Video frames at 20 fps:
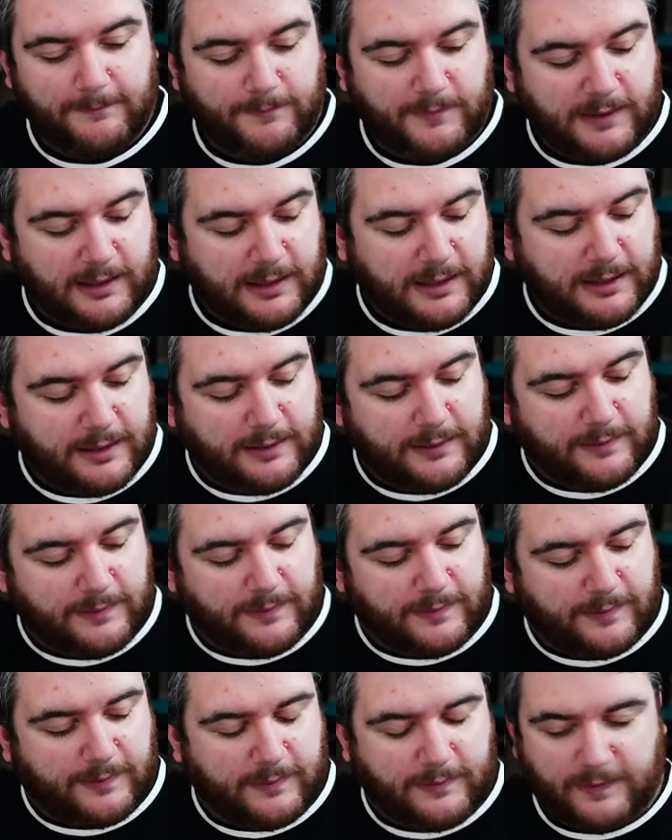
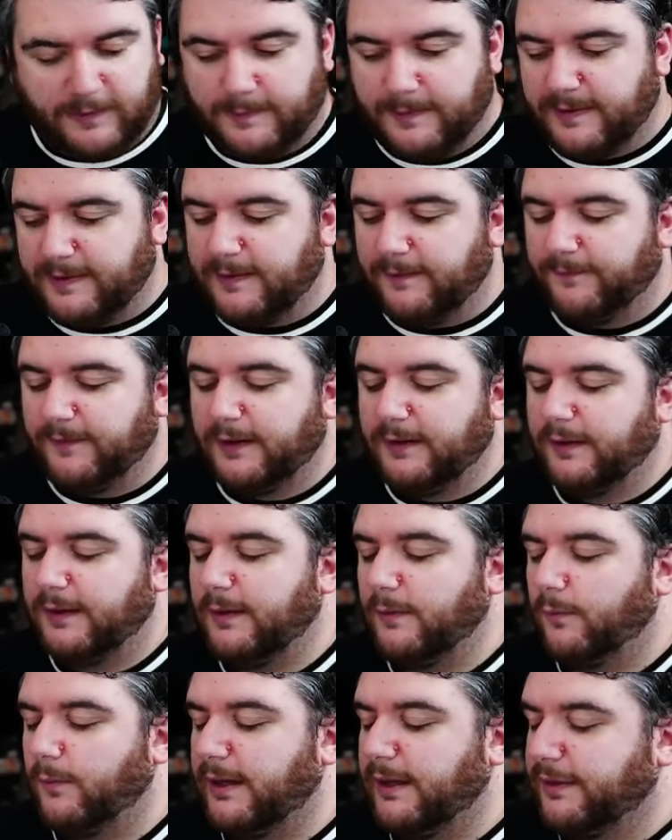is
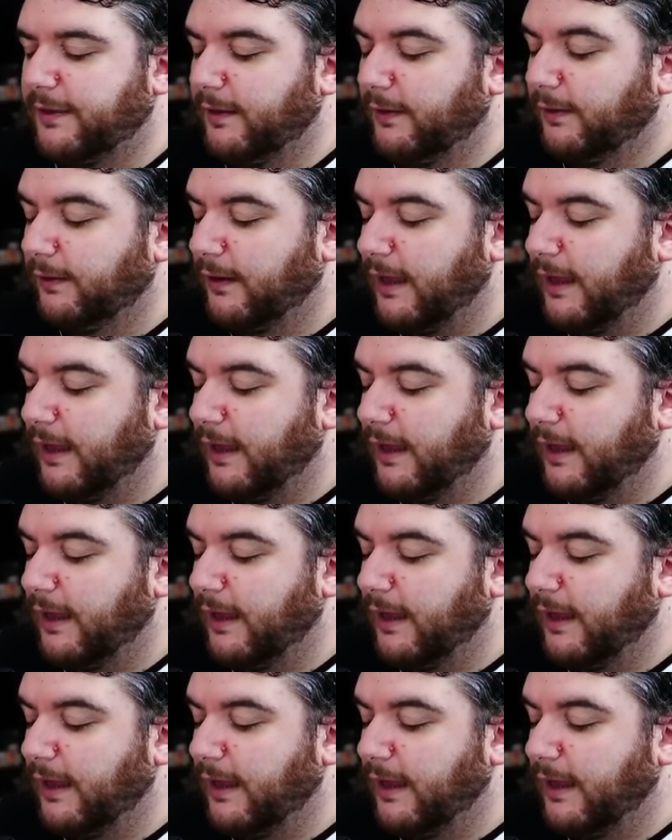specifically with